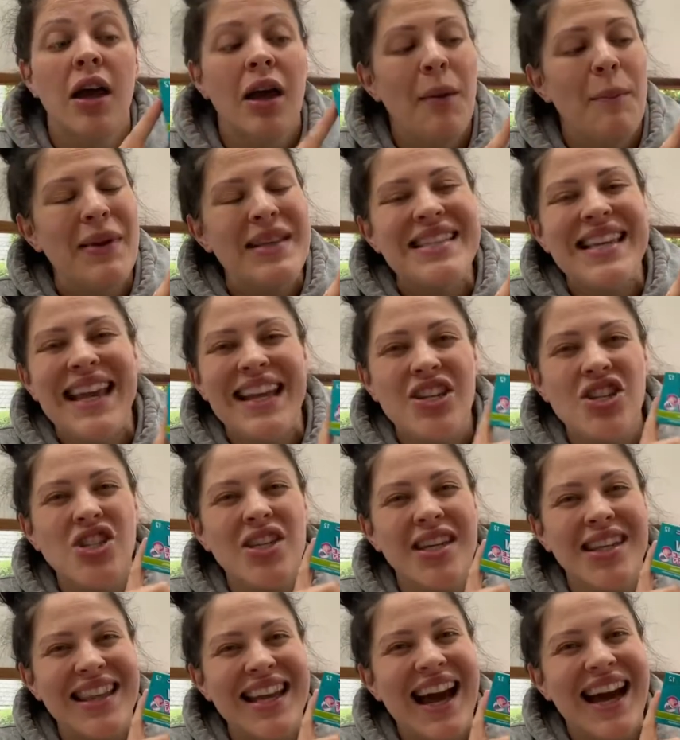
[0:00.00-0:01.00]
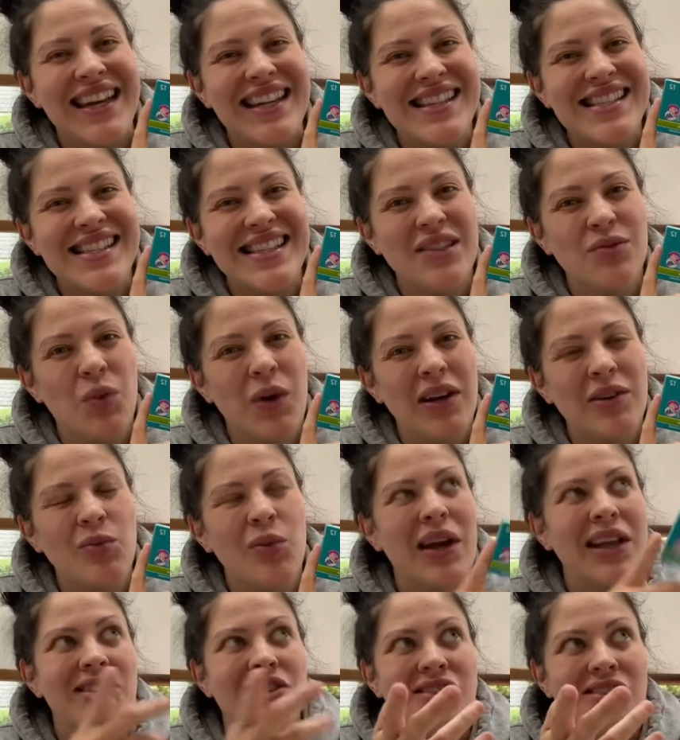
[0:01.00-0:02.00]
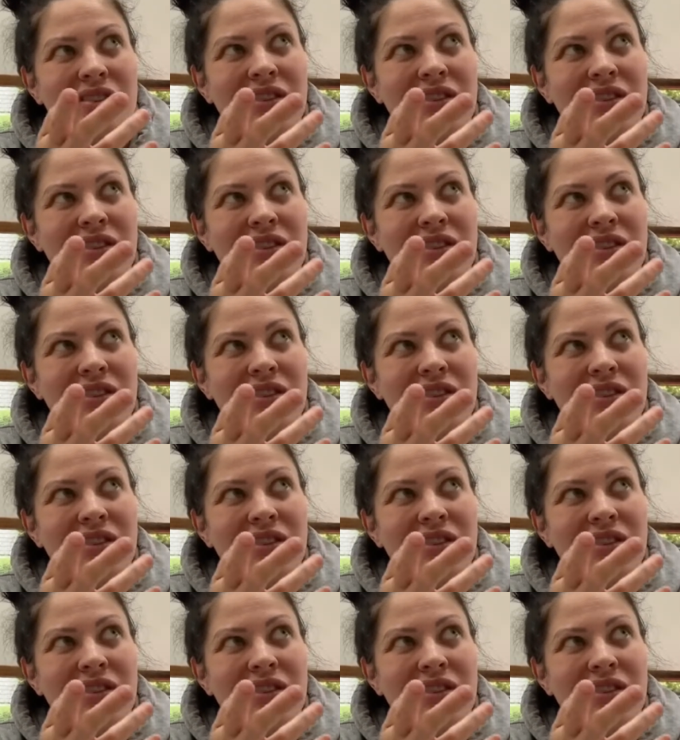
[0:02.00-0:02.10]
potentially the aniseed one, which,